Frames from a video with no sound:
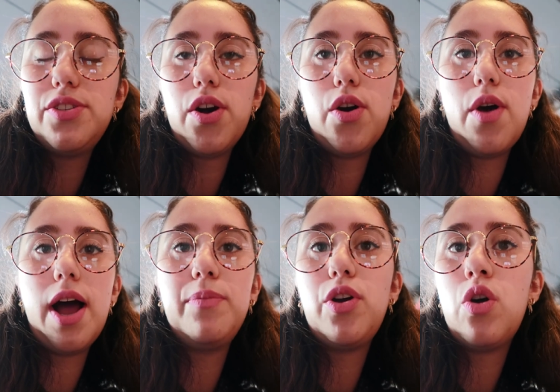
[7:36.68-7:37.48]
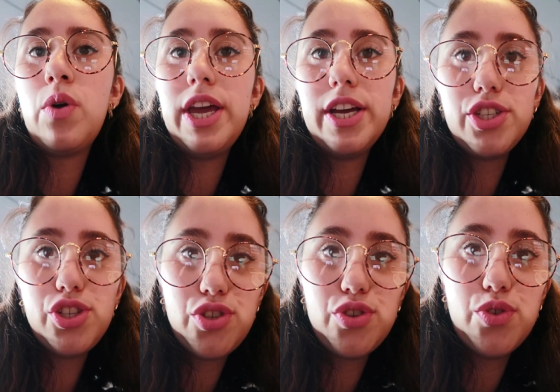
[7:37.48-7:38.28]
so I'm going
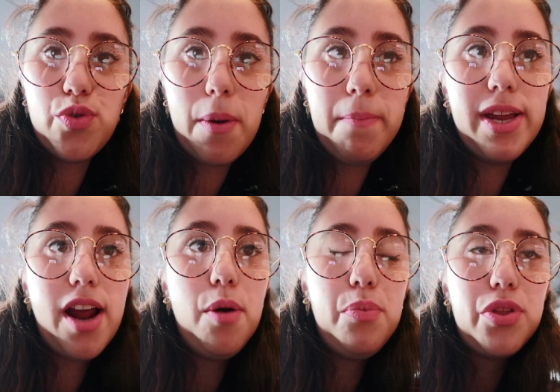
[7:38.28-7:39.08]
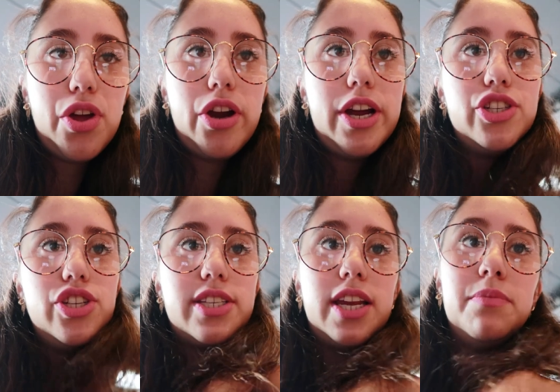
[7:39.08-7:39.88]
to meet up with her and
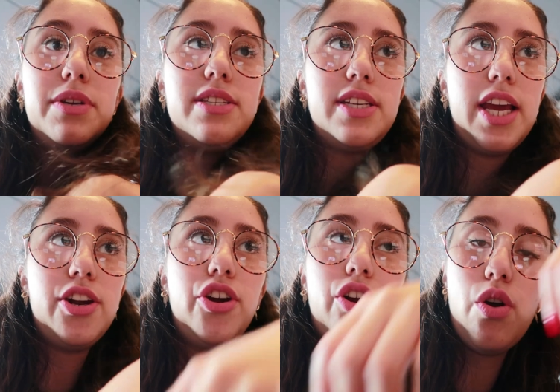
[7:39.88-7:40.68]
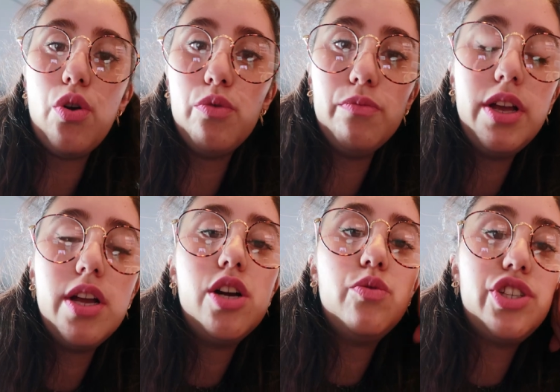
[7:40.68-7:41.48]
she's letting me stay in her home
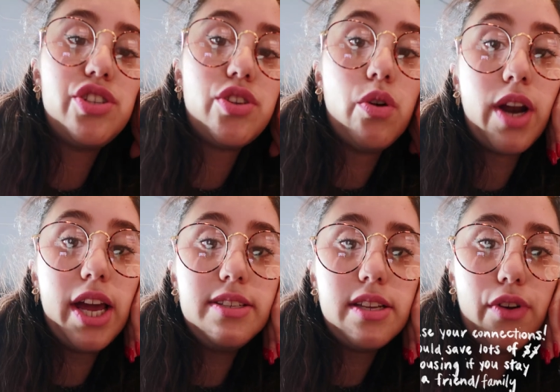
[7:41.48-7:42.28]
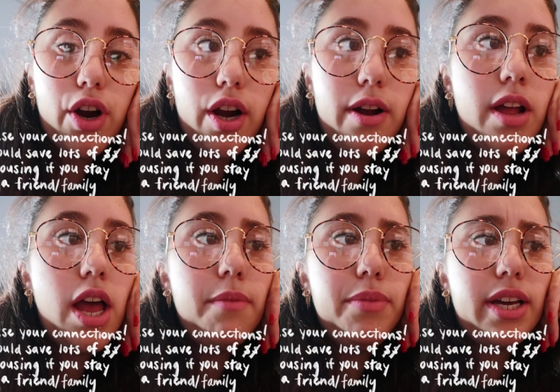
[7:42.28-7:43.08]
which is so nice of
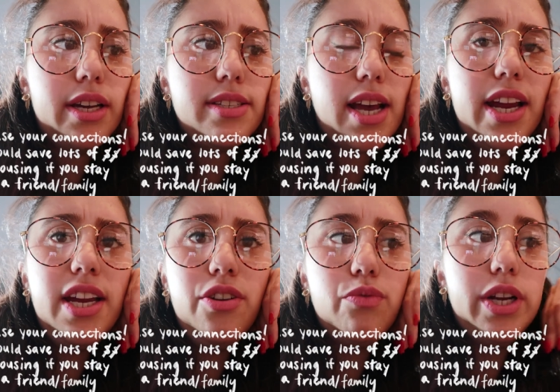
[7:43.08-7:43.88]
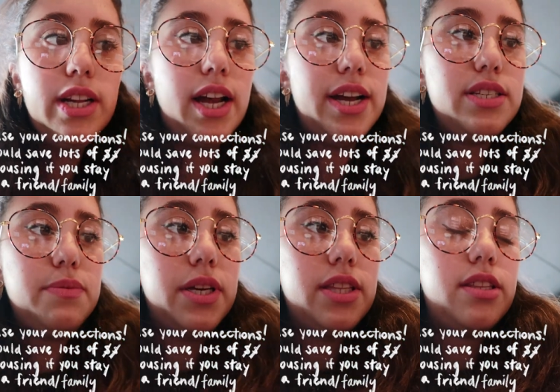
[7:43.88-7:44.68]
her because I didn't realize
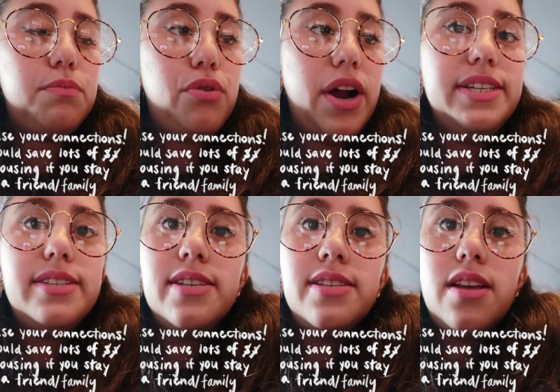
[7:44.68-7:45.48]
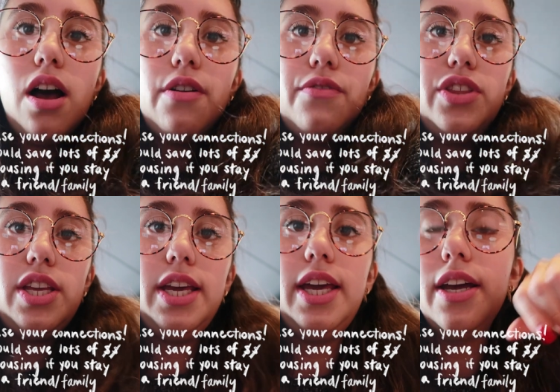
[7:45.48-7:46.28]
but the prices of
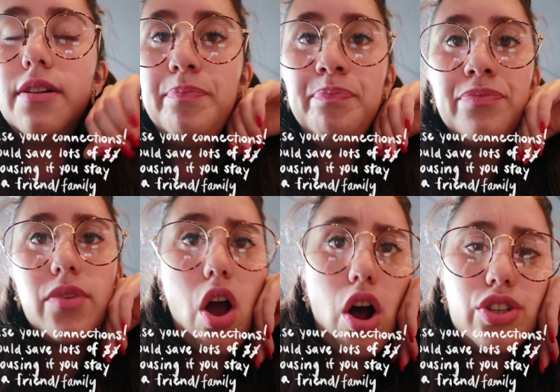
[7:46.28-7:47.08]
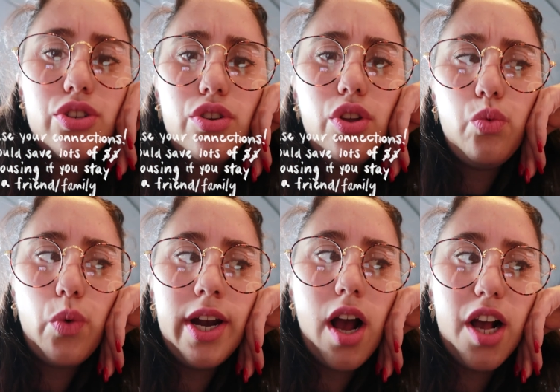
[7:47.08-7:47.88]
the hostel
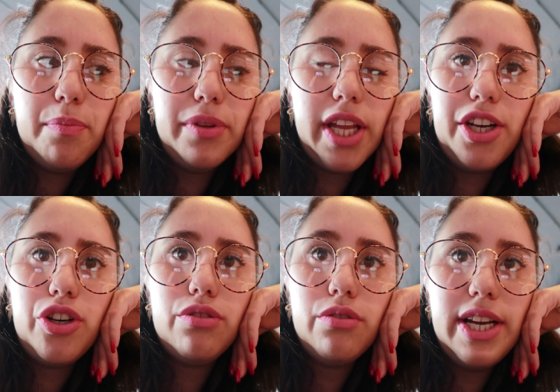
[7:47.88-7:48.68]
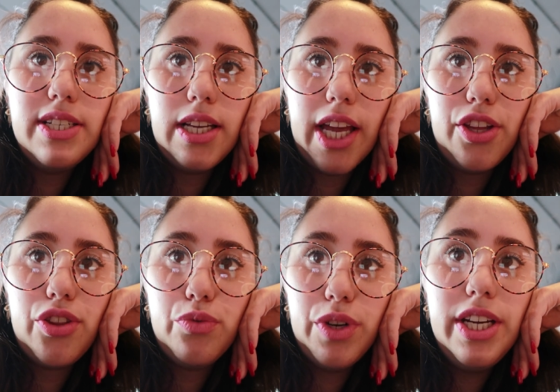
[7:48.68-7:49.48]
went up like crazy
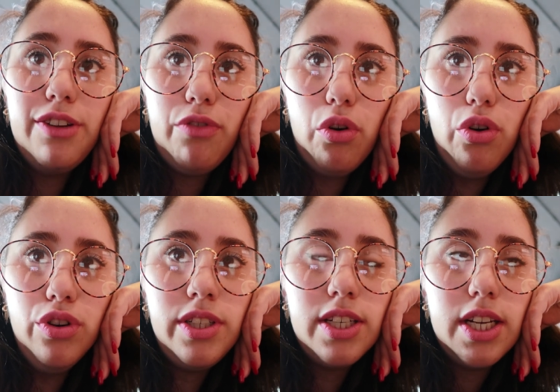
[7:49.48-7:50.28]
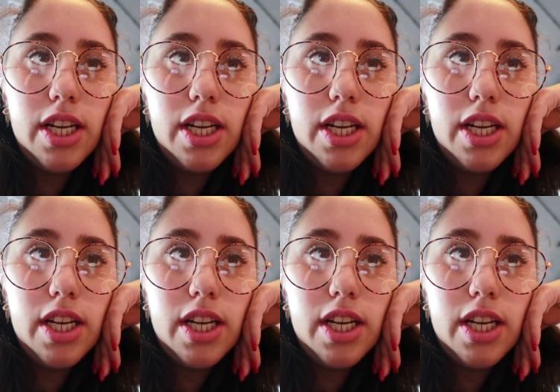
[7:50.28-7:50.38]
like threefold